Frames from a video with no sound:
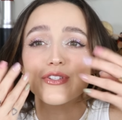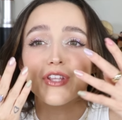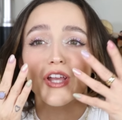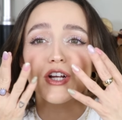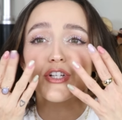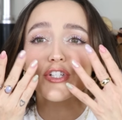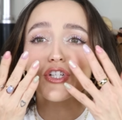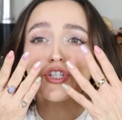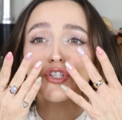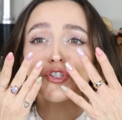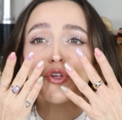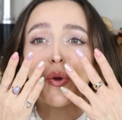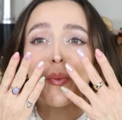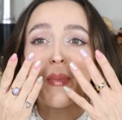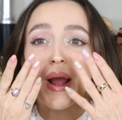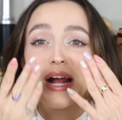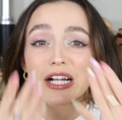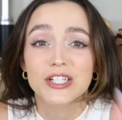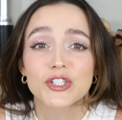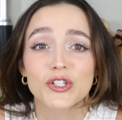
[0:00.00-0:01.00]
They are just so
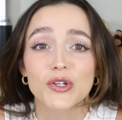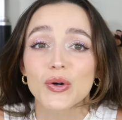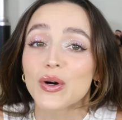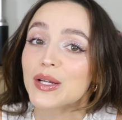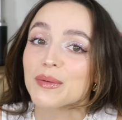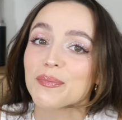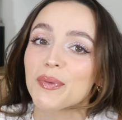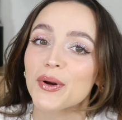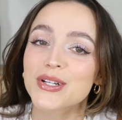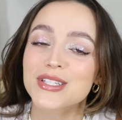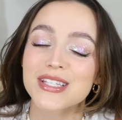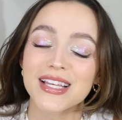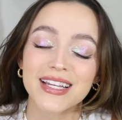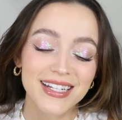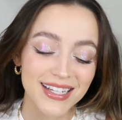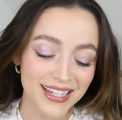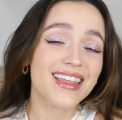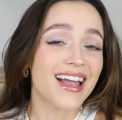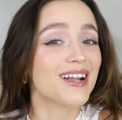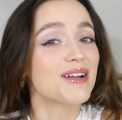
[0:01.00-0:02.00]
magical in
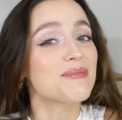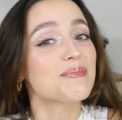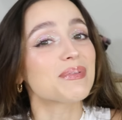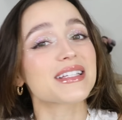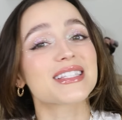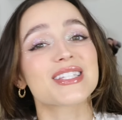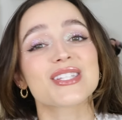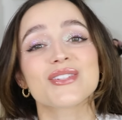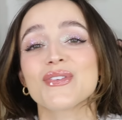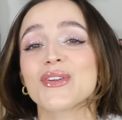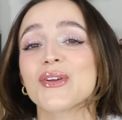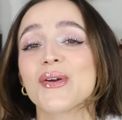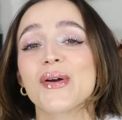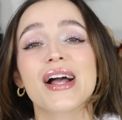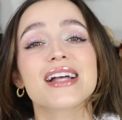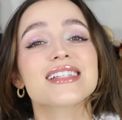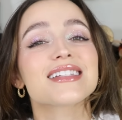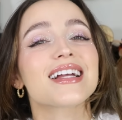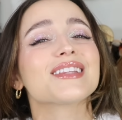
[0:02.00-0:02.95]
person. That completes this video guys.